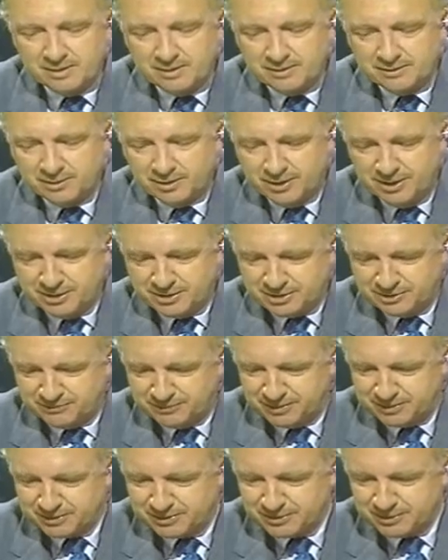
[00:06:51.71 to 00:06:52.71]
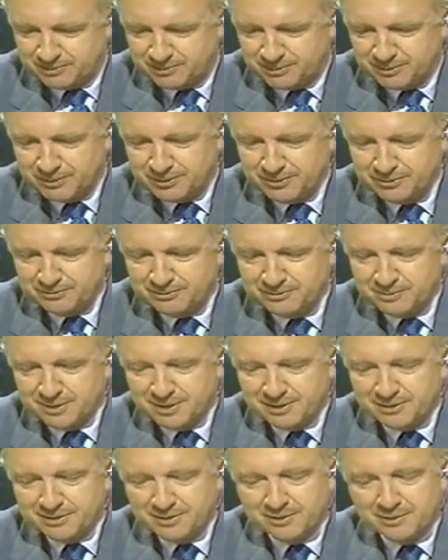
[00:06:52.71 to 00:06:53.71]
The least of us is improved
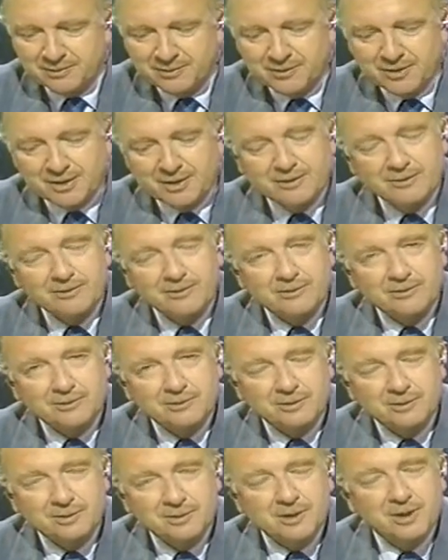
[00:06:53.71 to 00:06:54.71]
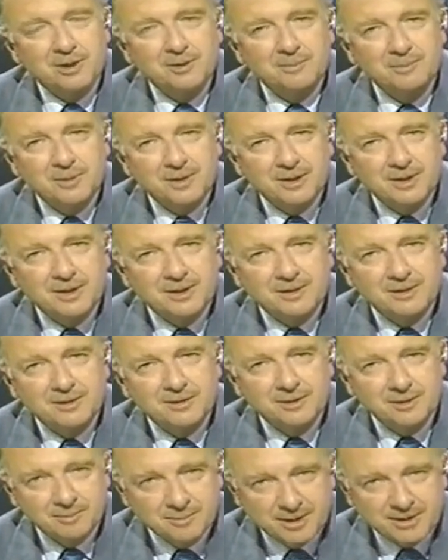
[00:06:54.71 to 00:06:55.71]
by the things done by
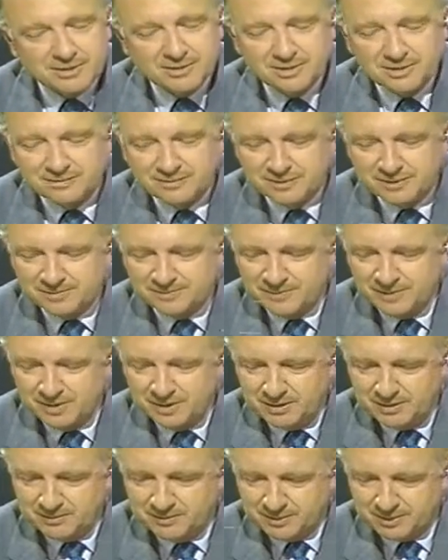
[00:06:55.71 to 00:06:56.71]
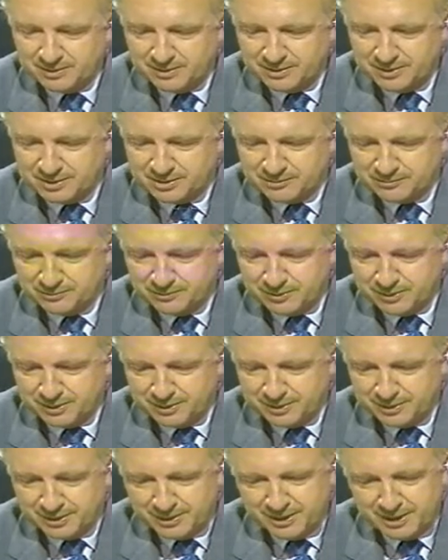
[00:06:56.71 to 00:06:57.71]
the best of us, because if we
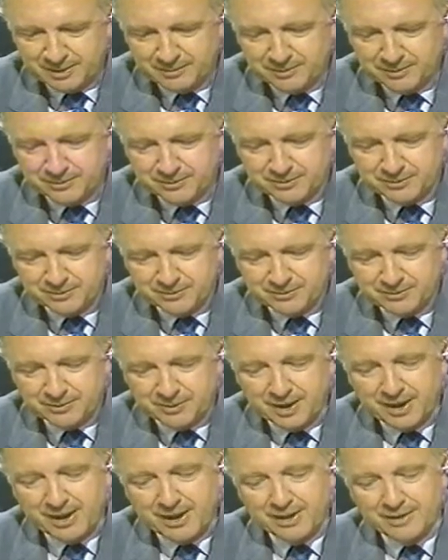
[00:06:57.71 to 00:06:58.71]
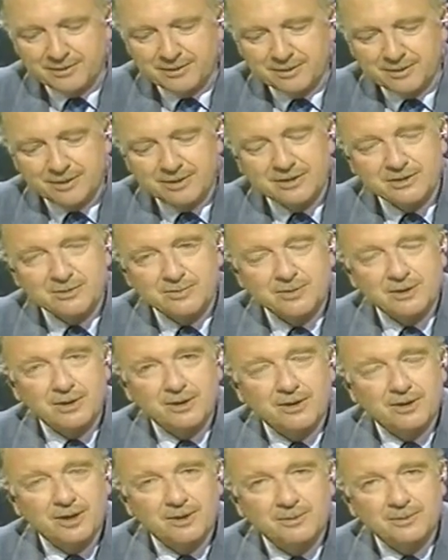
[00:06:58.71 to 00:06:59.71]
are not able to land, at least we
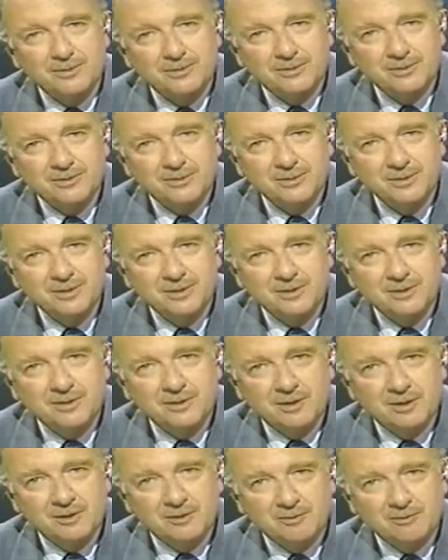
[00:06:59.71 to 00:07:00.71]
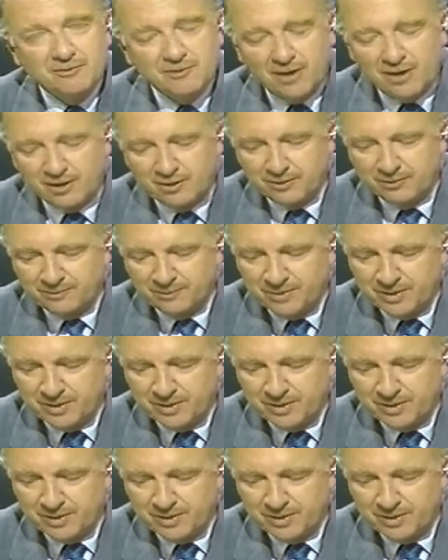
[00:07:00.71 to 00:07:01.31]
are able to uh, follow.